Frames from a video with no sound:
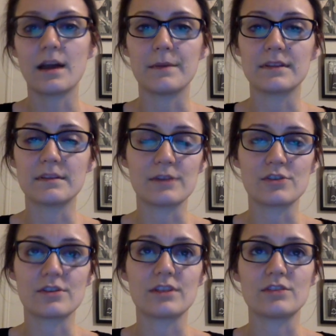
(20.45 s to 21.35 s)
It's a
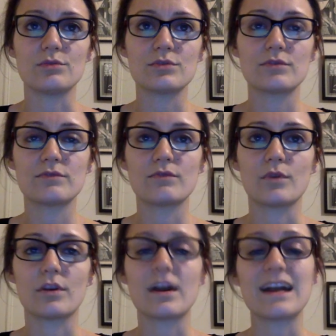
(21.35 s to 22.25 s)
measure that's used
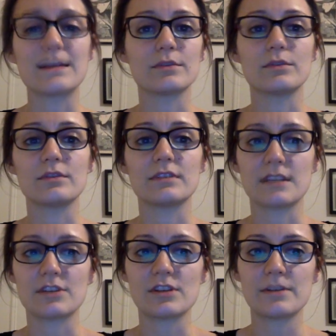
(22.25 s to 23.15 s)
for hospital
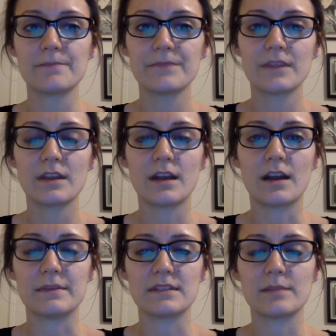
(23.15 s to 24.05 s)
utilization.
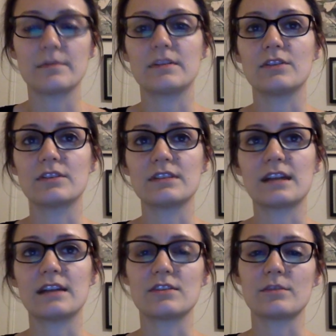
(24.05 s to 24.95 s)
It's typically looked
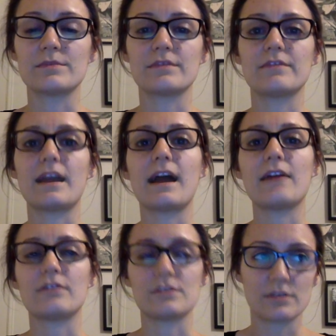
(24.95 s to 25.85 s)
at in terms of the
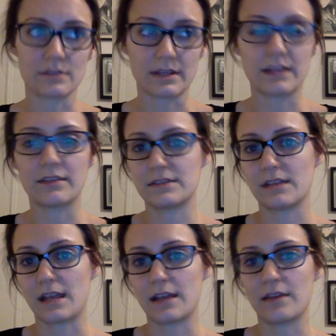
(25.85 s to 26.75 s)
average length of
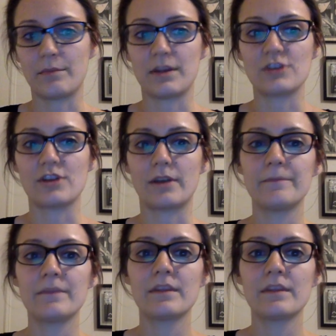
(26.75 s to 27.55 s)
stay of a patient.